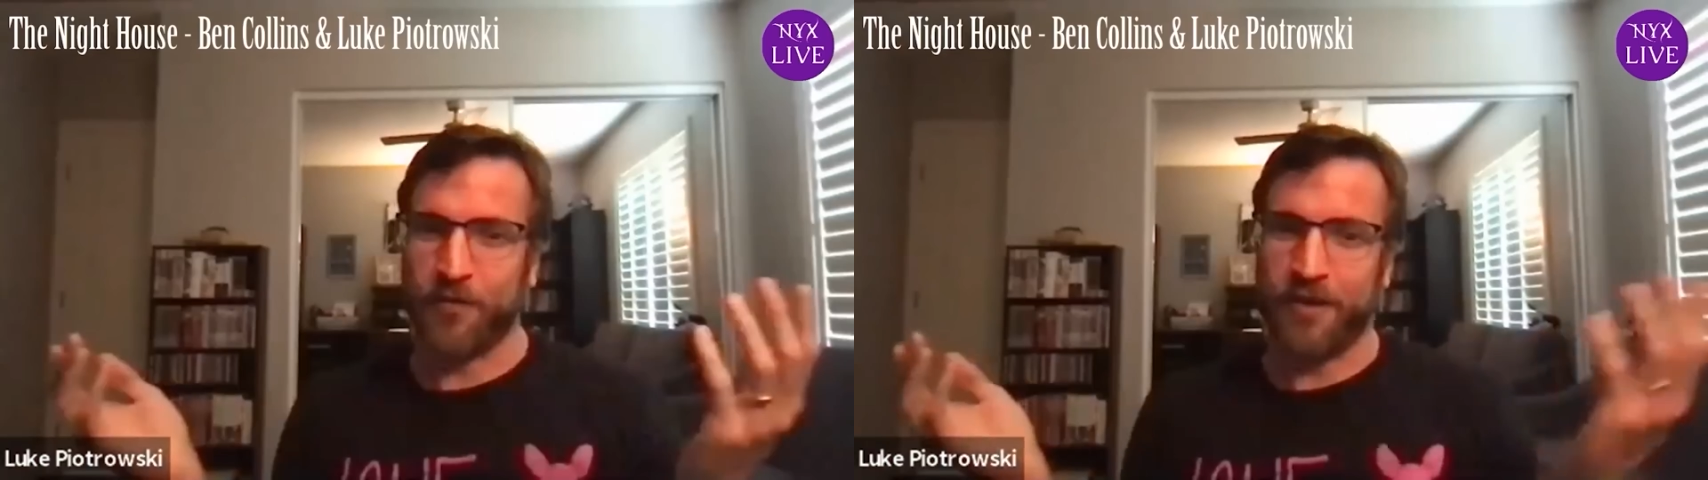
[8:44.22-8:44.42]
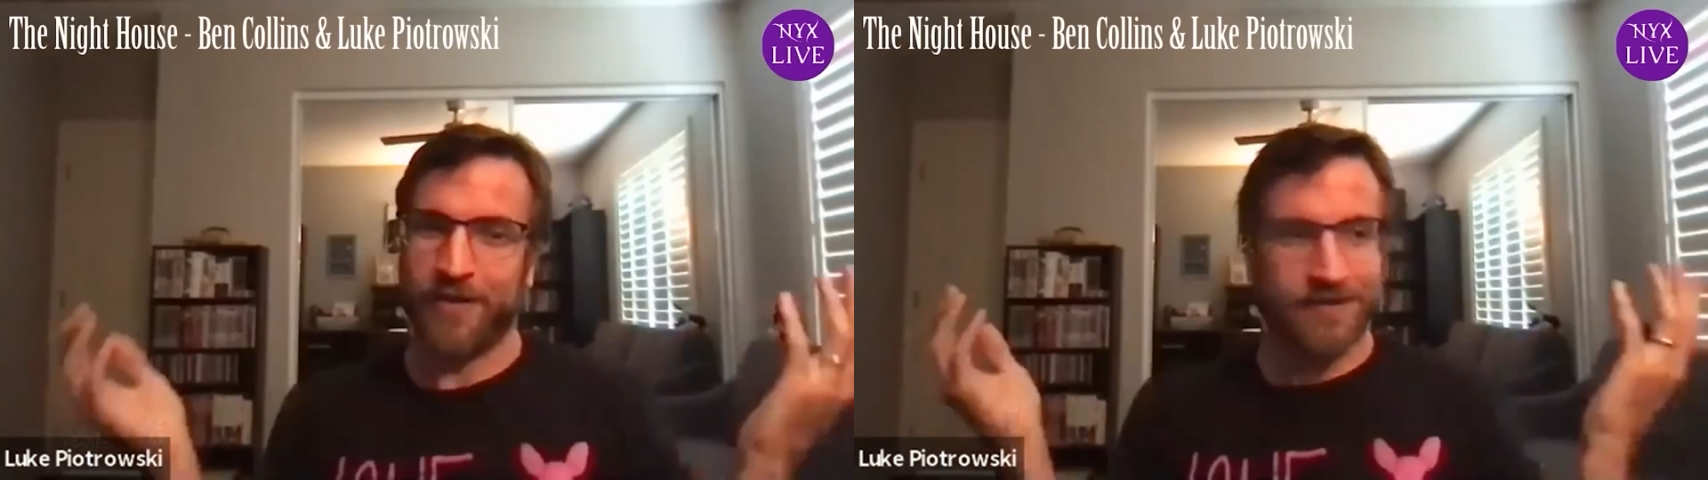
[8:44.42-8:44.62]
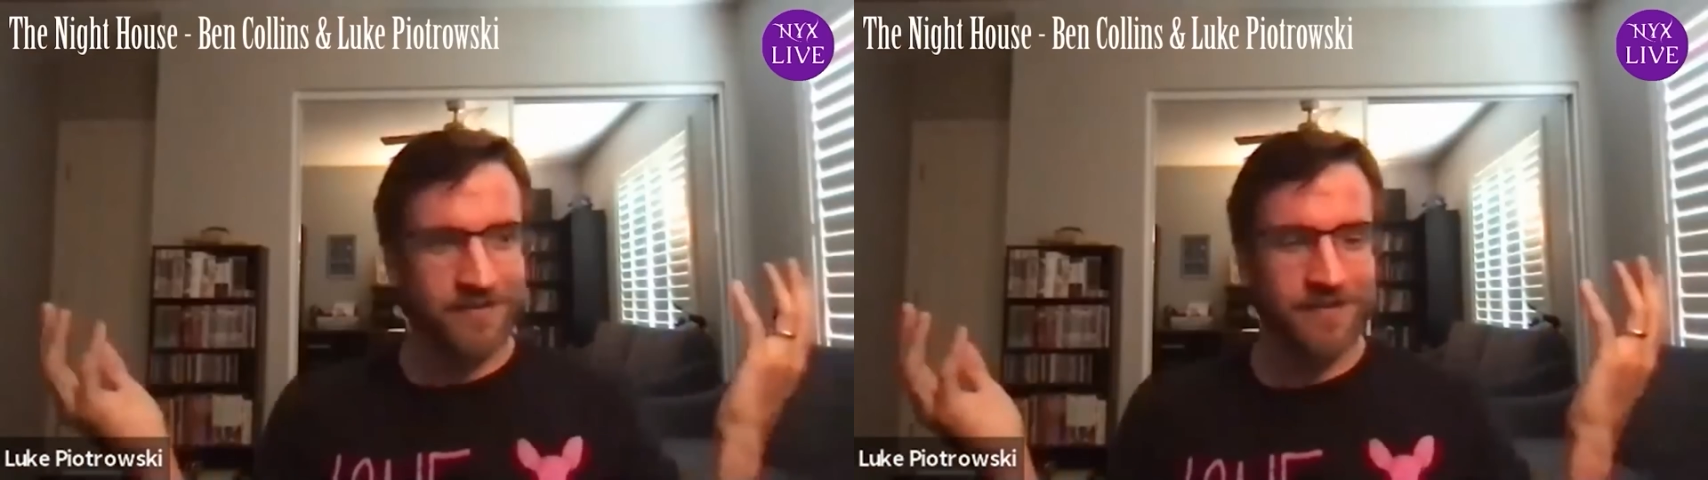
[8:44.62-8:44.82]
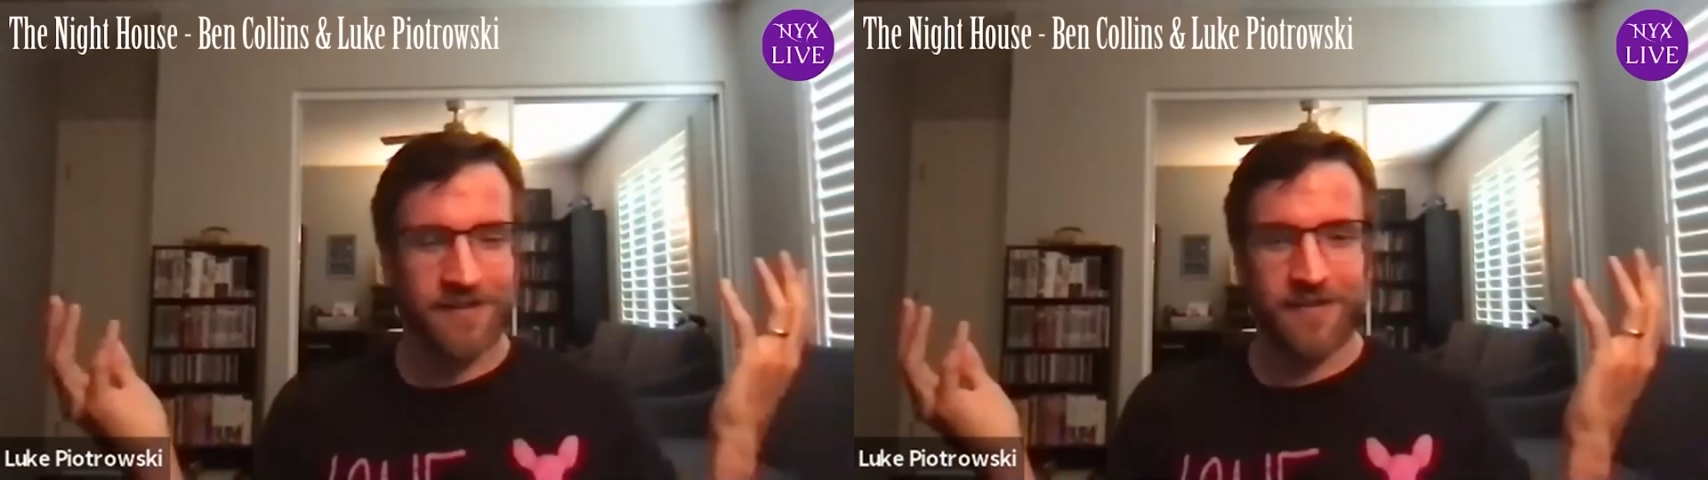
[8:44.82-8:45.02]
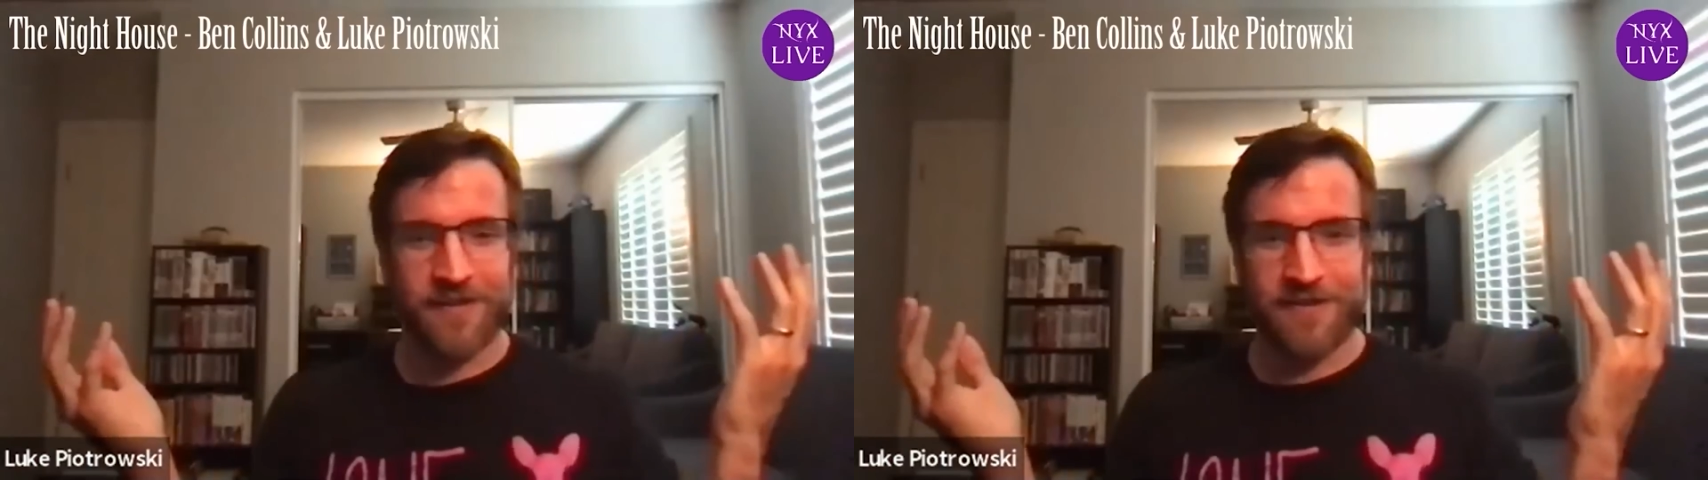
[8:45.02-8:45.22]
our
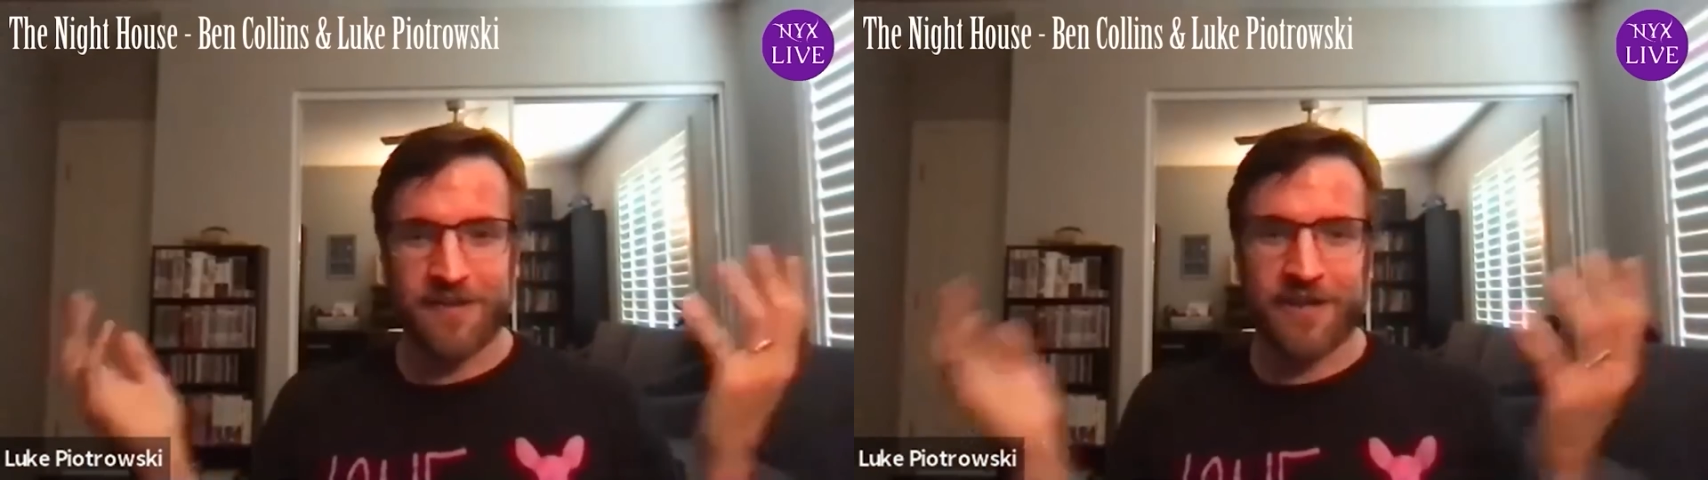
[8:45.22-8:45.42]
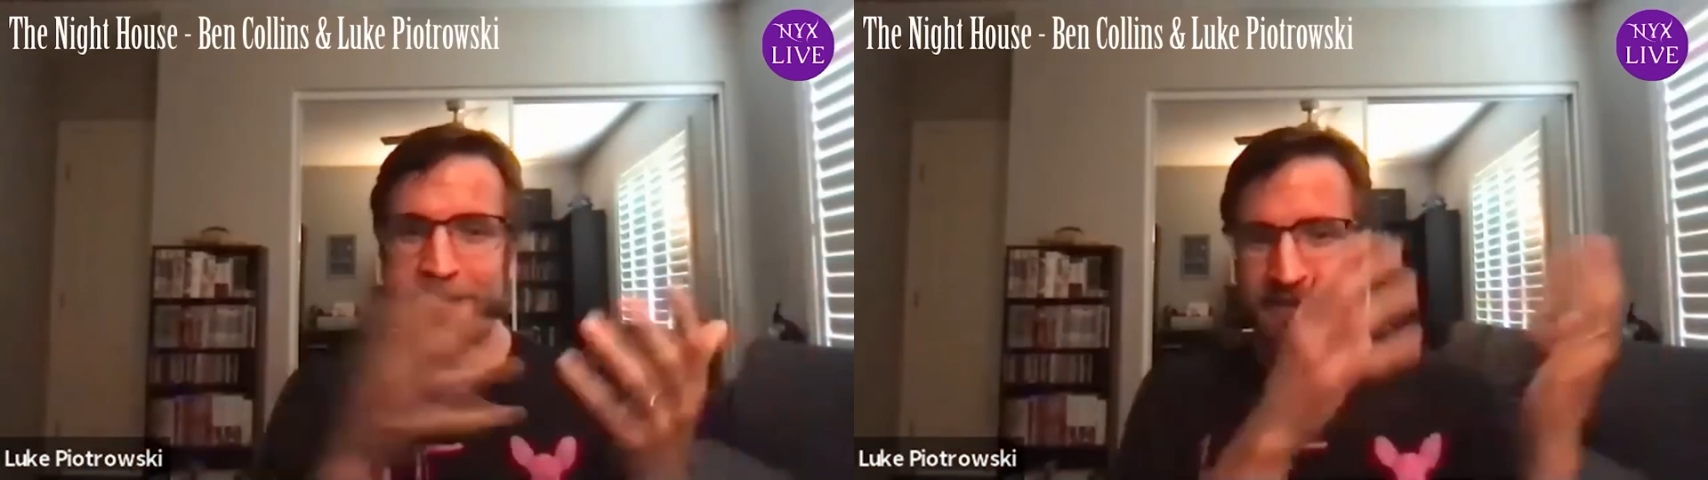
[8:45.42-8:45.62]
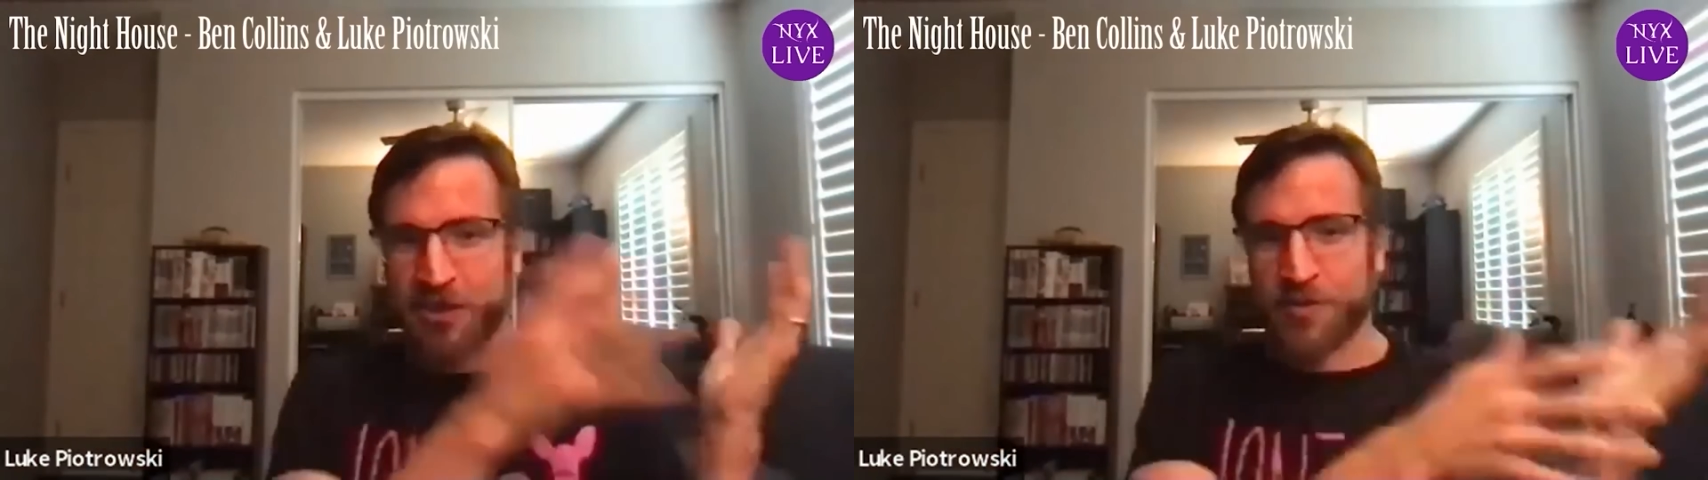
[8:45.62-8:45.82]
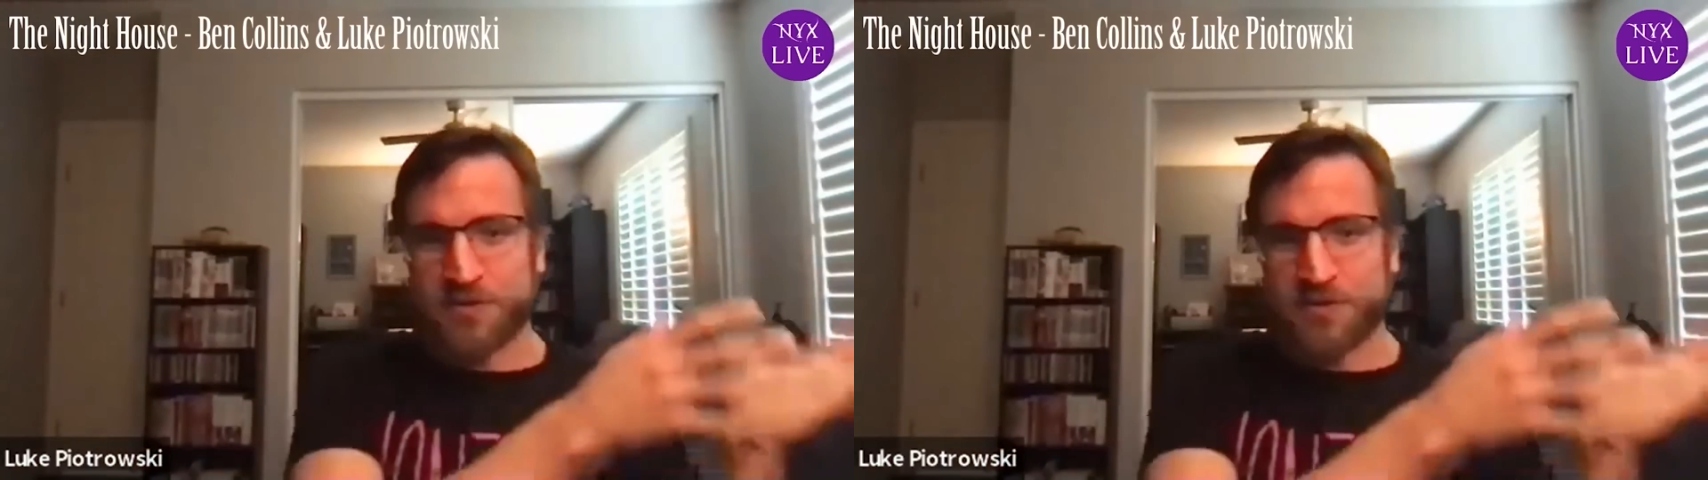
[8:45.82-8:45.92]
position was, and